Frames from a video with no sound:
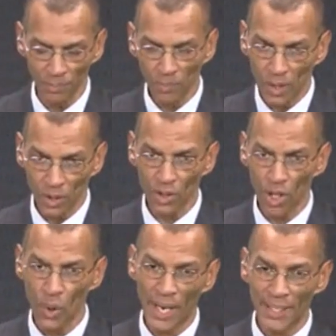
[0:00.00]
to
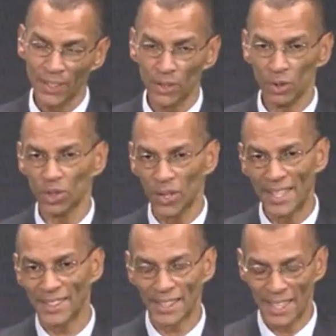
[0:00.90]
showcase the new
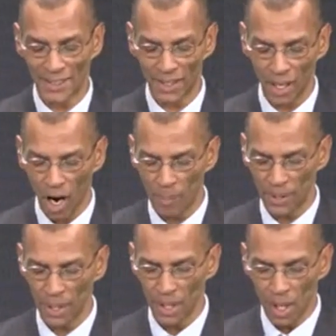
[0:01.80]
transatlantic
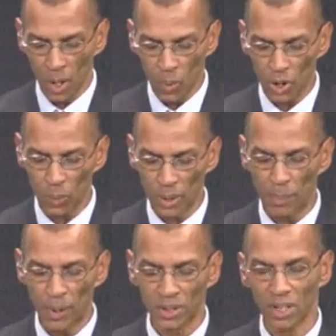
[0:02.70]
harmony, which will be
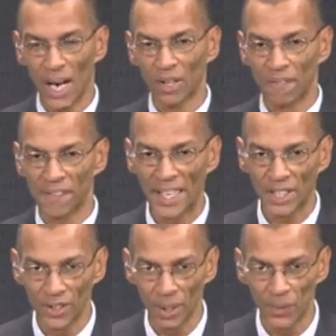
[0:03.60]
built around
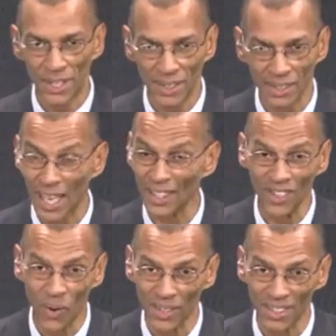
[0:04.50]
flattering a president like
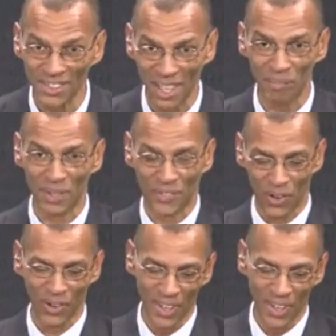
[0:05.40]
no one has done before.